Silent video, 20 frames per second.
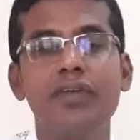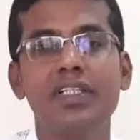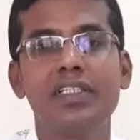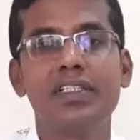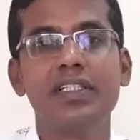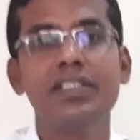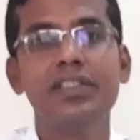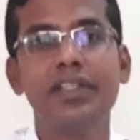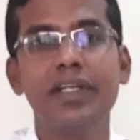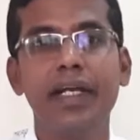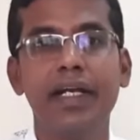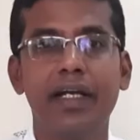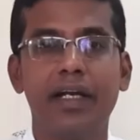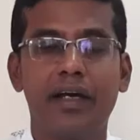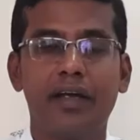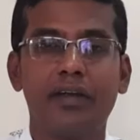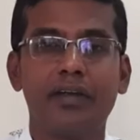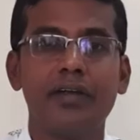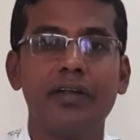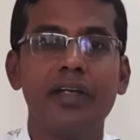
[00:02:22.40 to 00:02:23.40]
versus trader.
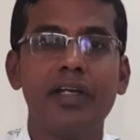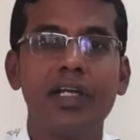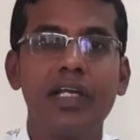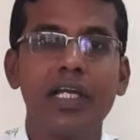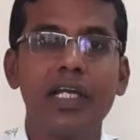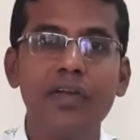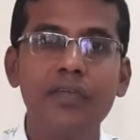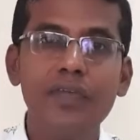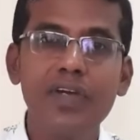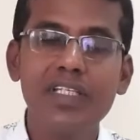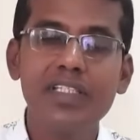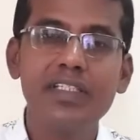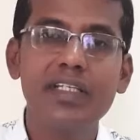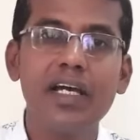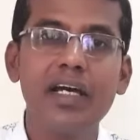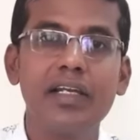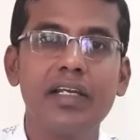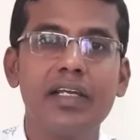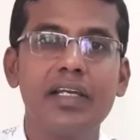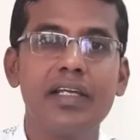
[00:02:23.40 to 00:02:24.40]

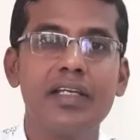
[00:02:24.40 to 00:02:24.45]
Investor